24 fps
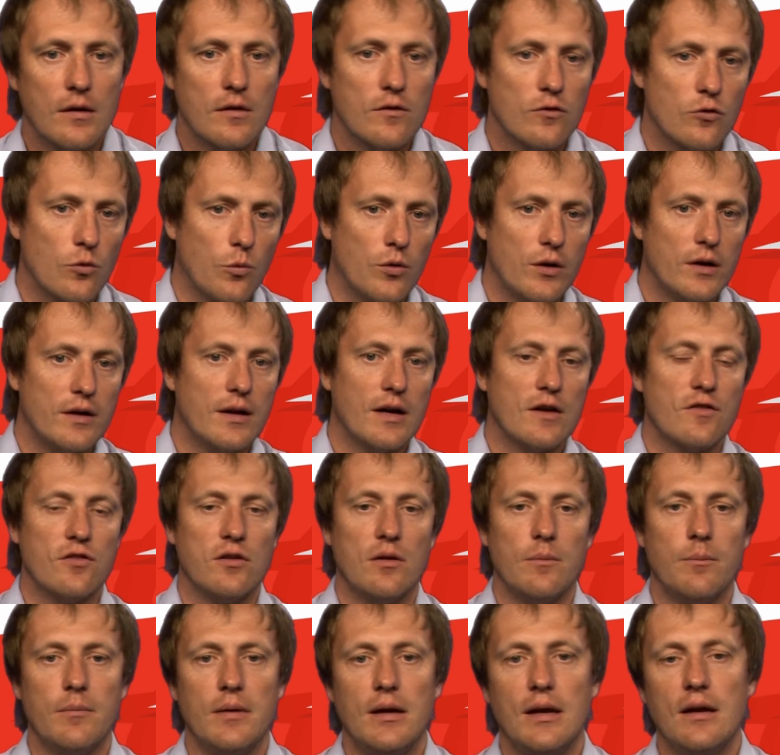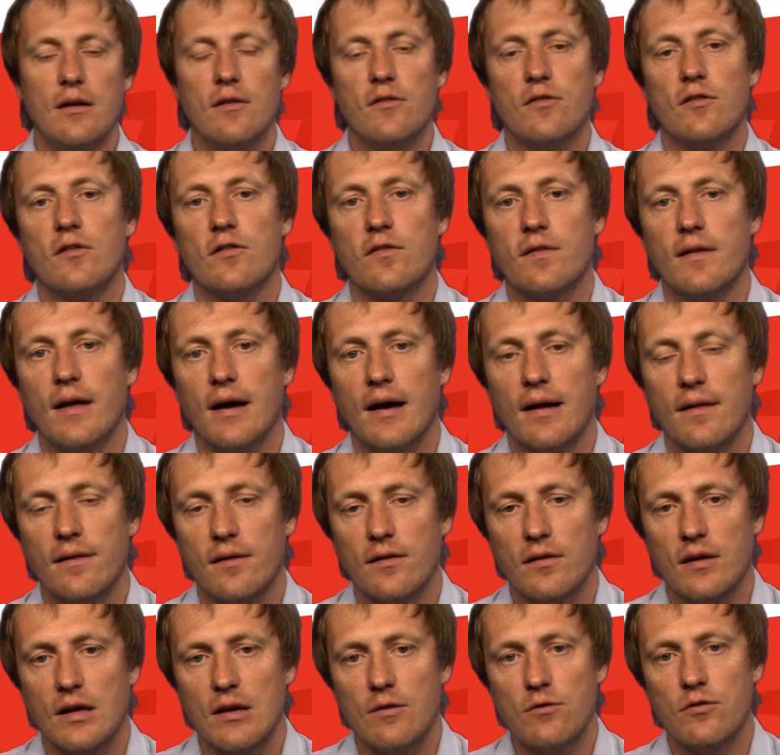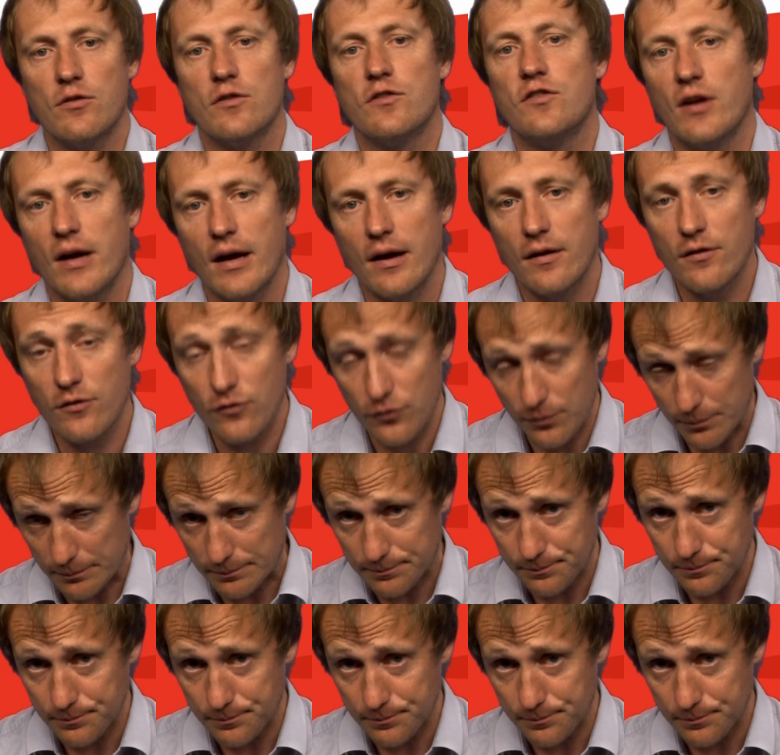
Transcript: So what it actually means is that it gives a chance